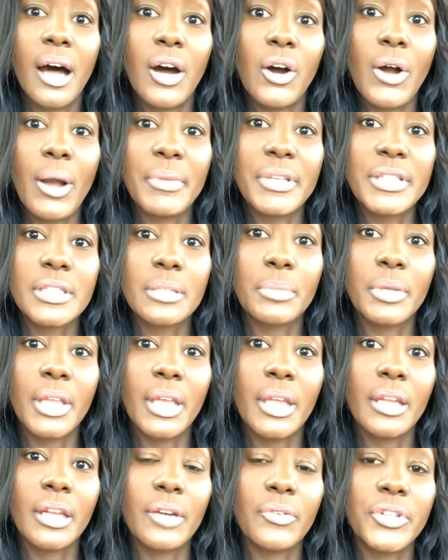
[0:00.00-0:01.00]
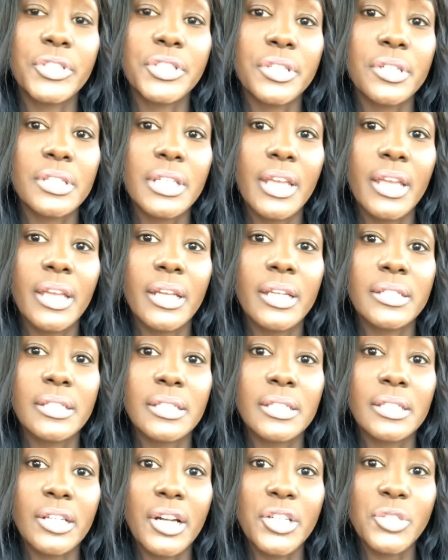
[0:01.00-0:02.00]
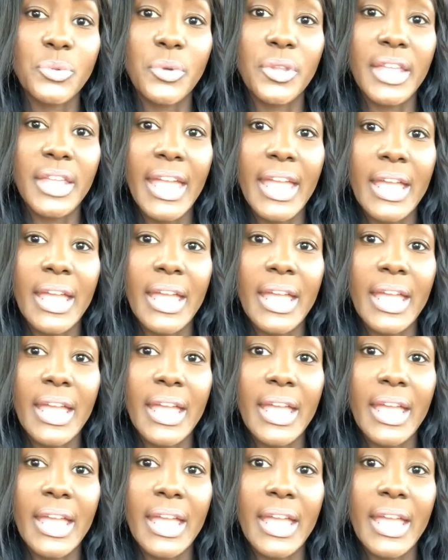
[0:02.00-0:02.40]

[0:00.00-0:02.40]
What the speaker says: Oh, I missed the beginning of what you're saying, because it starts with,